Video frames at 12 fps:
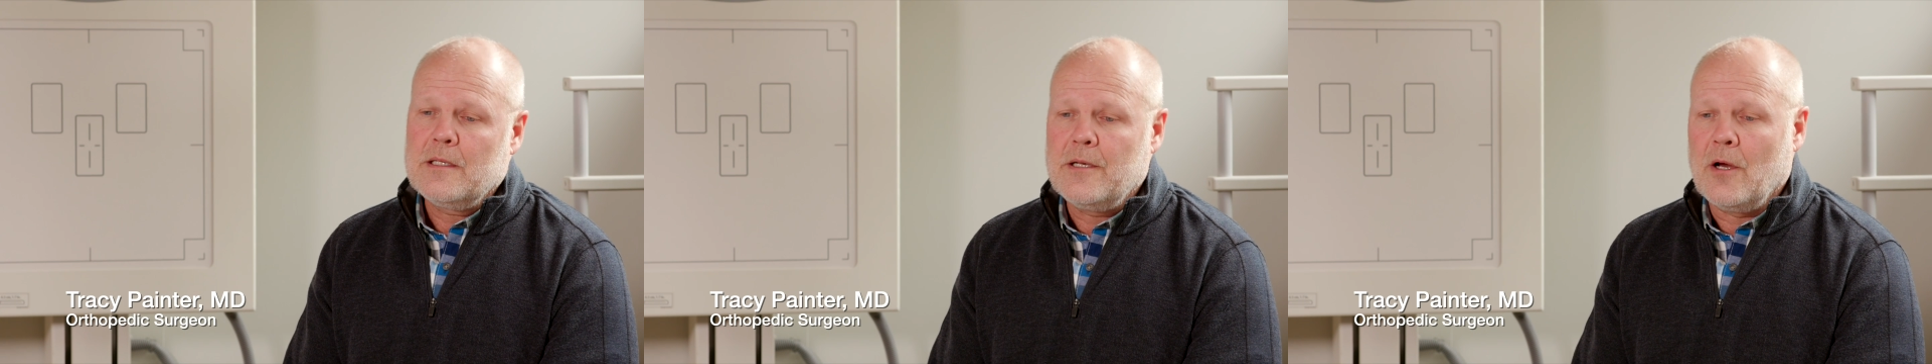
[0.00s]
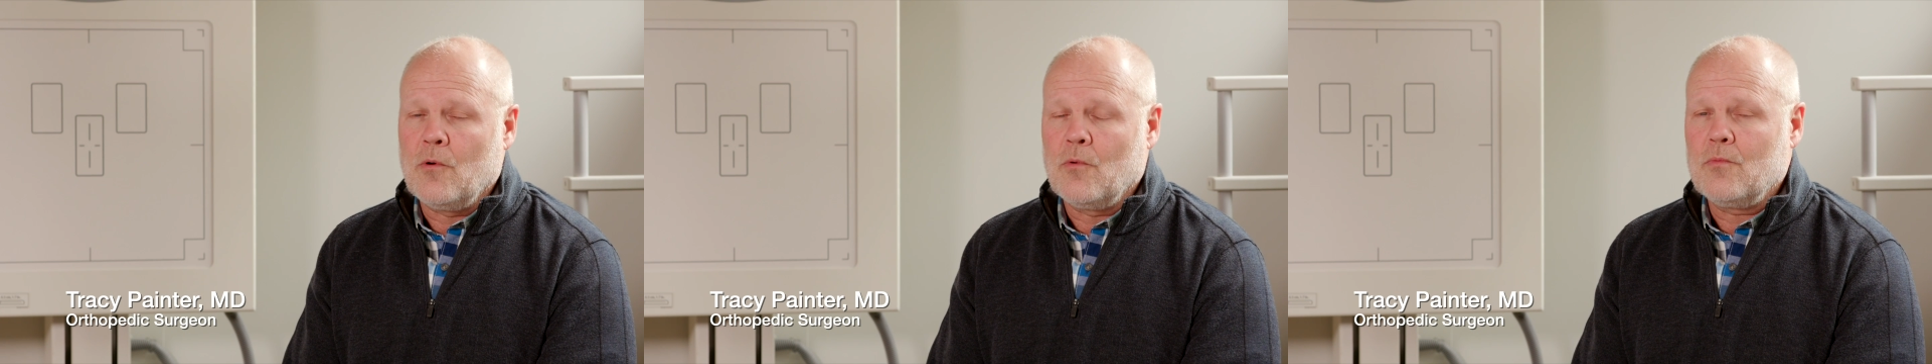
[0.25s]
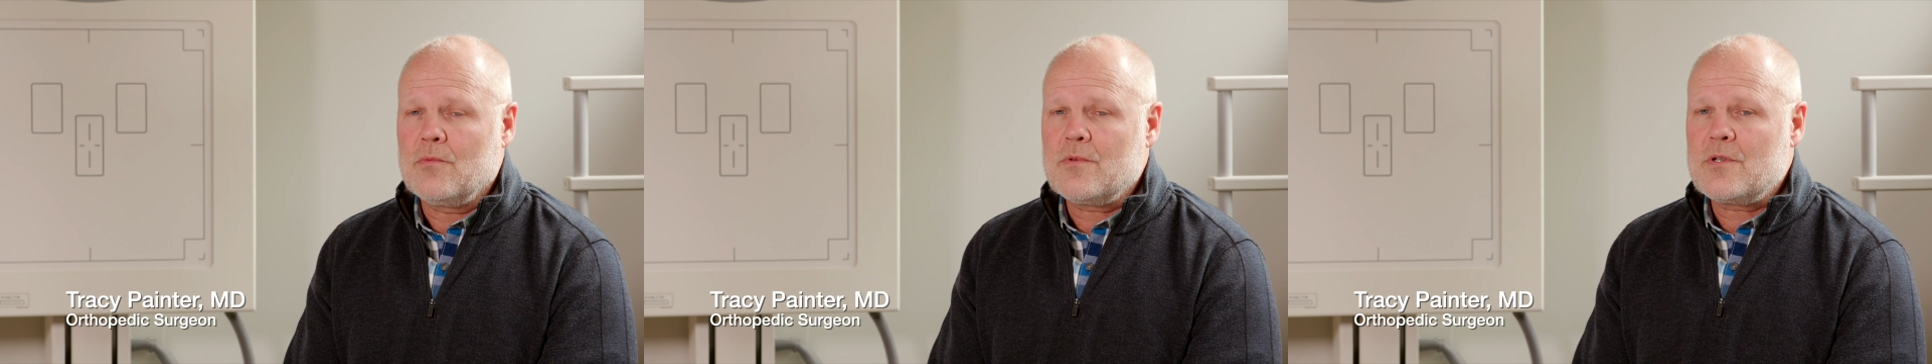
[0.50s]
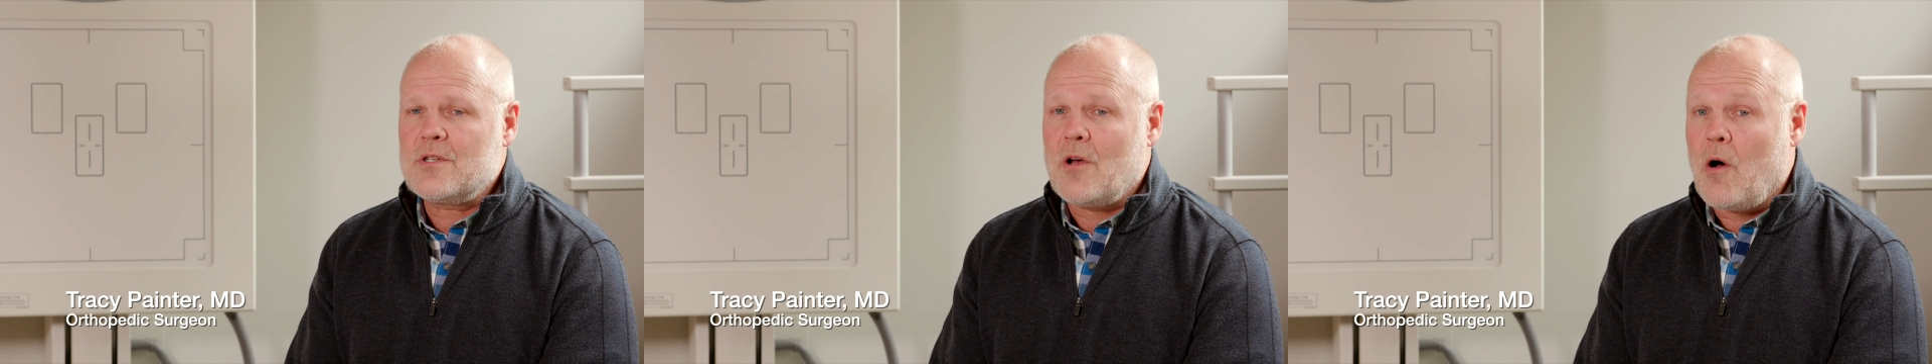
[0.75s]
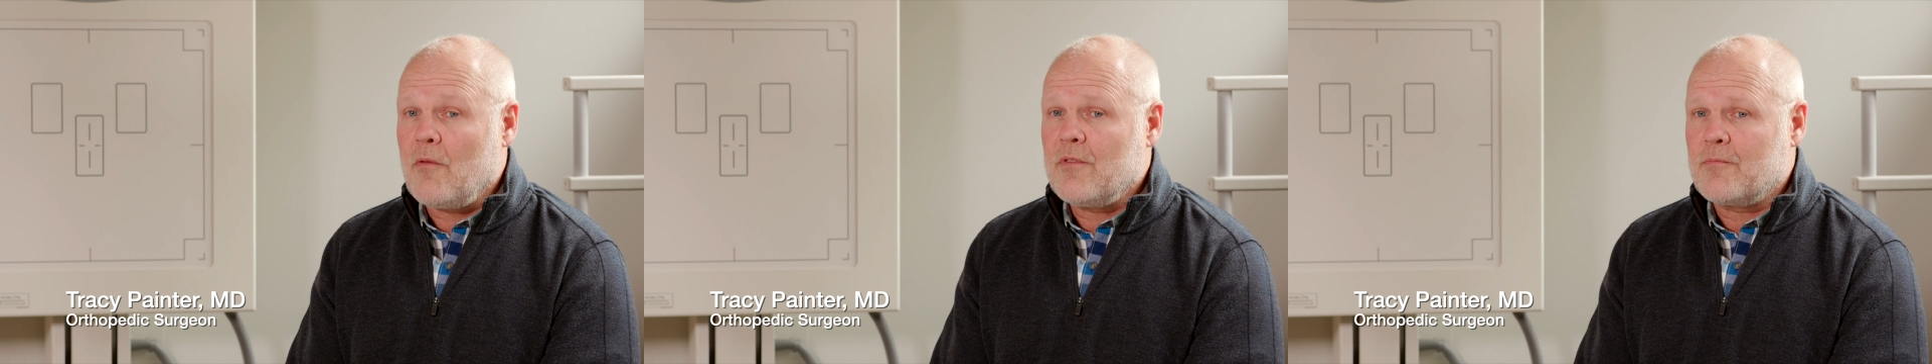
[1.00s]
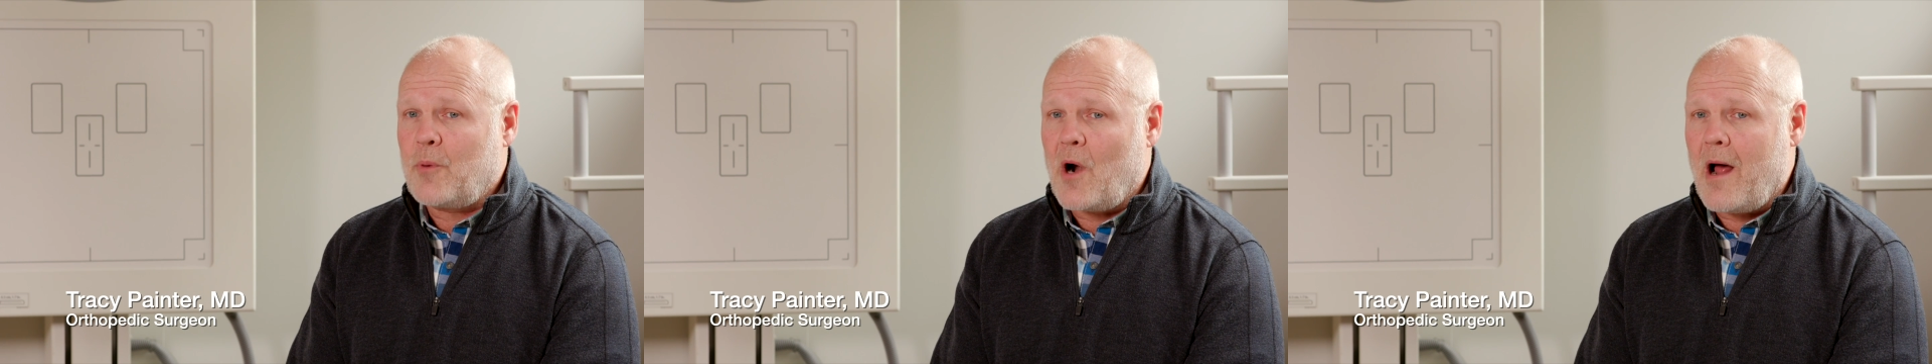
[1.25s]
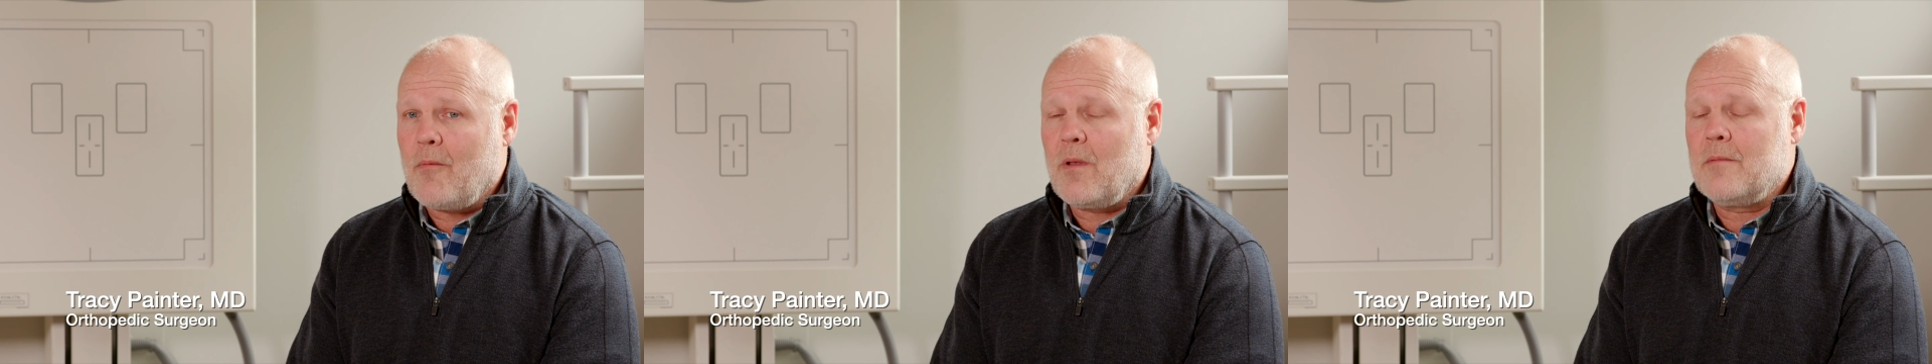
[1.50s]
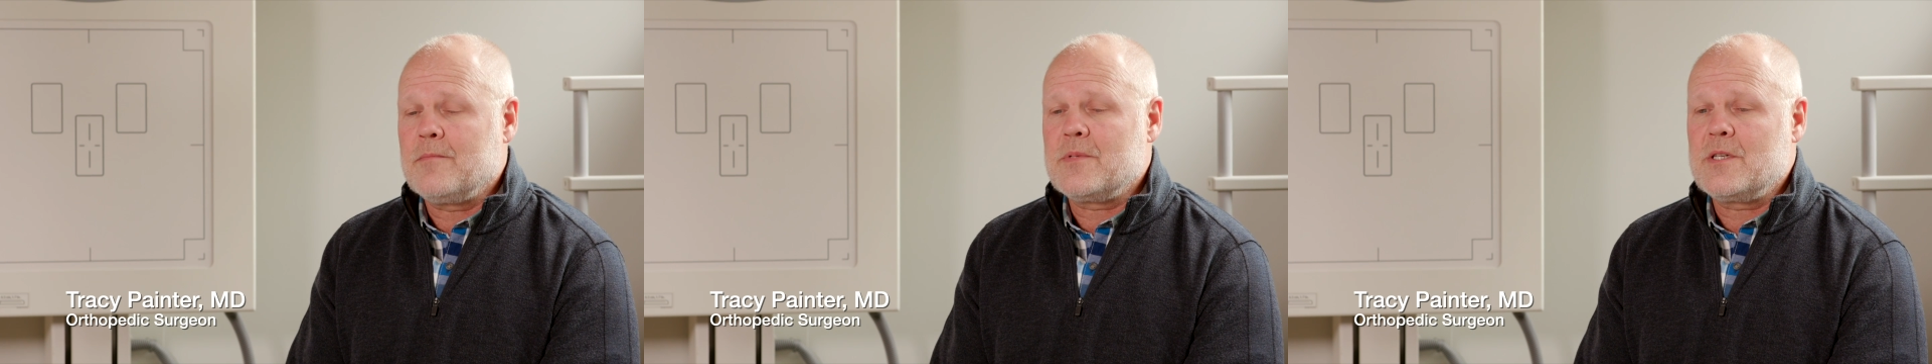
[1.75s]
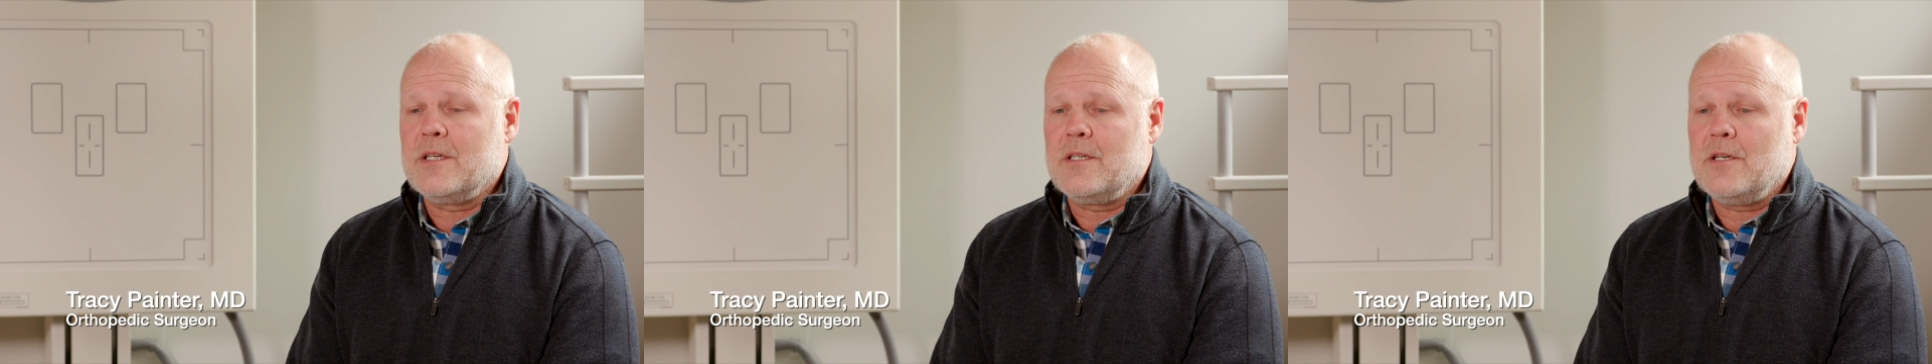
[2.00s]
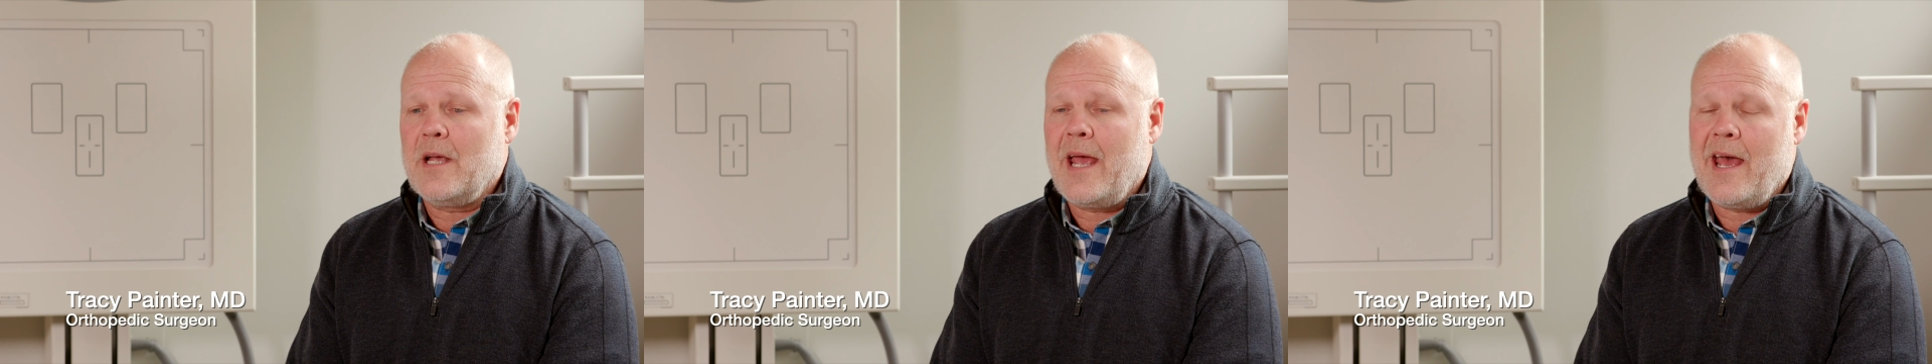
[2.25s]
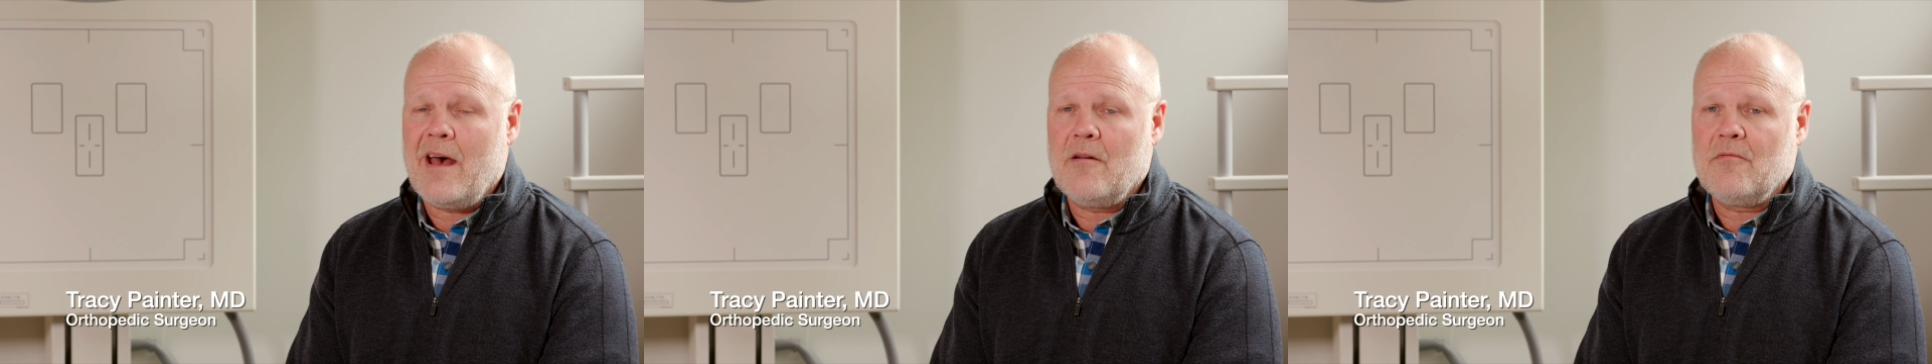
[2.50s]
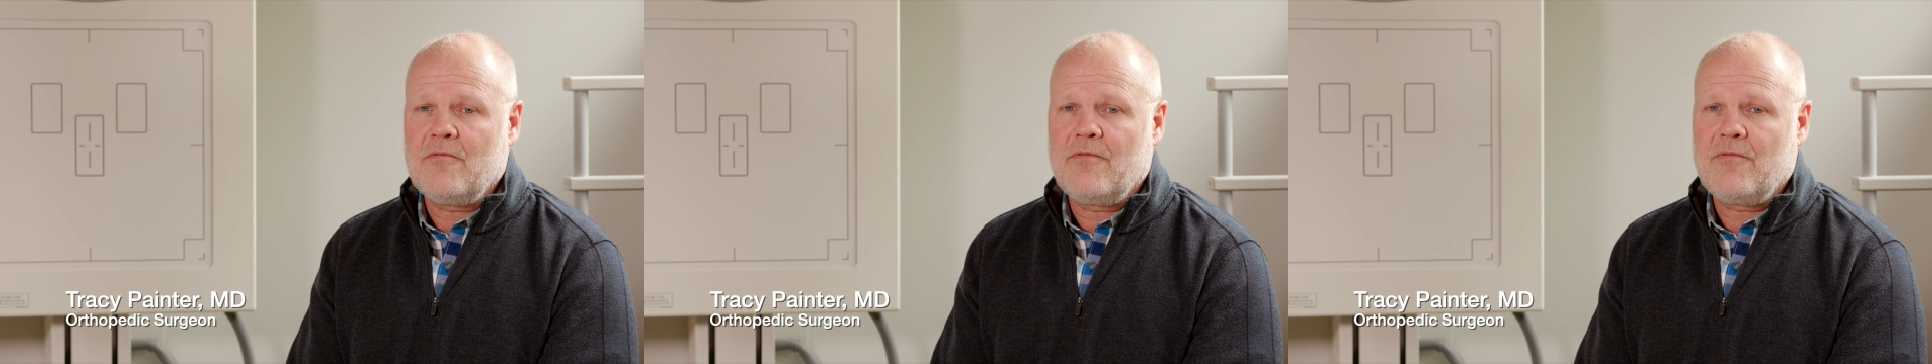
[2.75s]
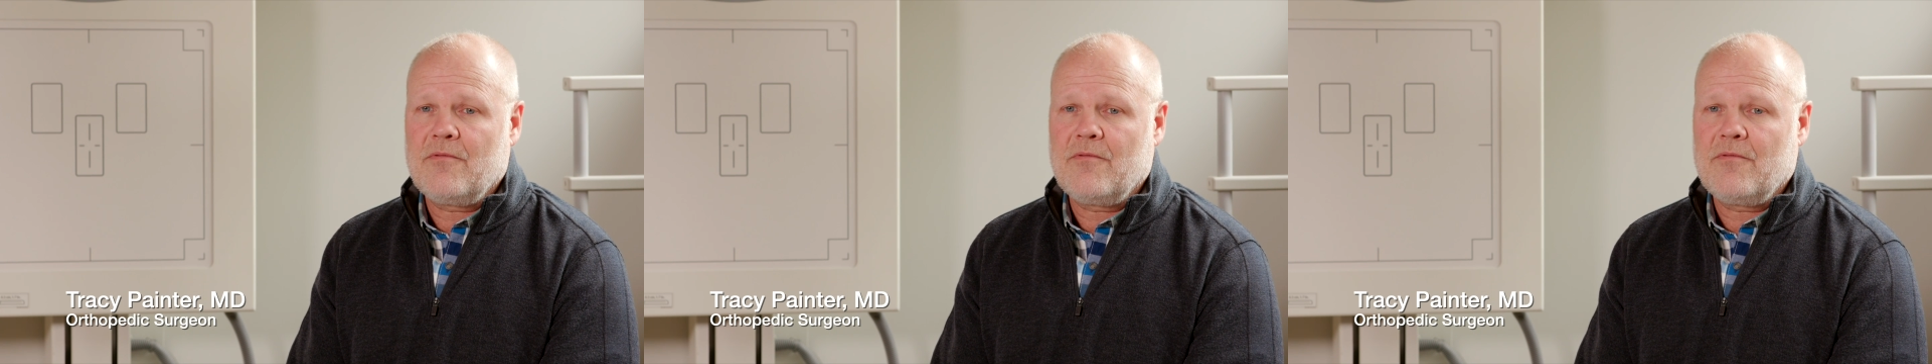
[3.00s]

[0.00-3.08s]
don't solve the problems and you have